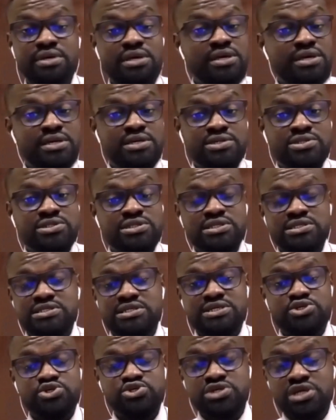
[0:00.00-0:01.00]
is
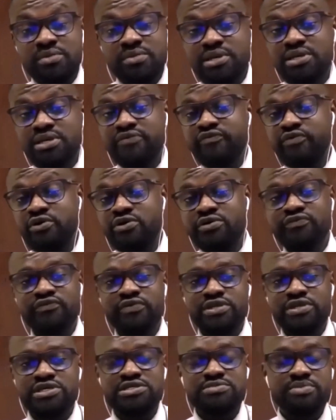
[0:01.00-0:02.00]
extremely difficult for
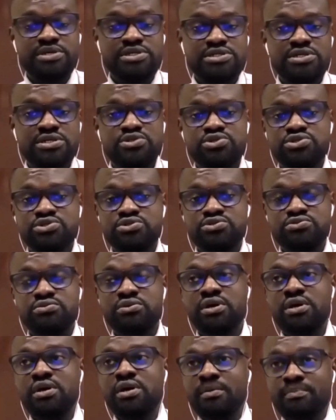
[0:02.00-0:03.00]
these patients to
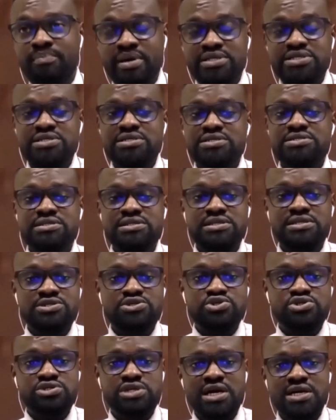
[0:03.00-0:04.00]
purchase these
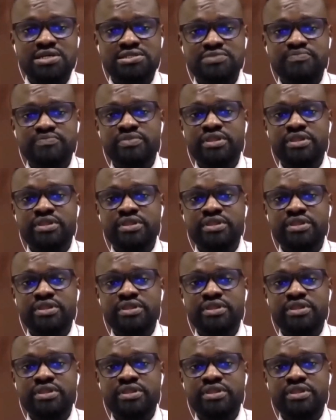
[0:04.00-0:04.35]
drugs.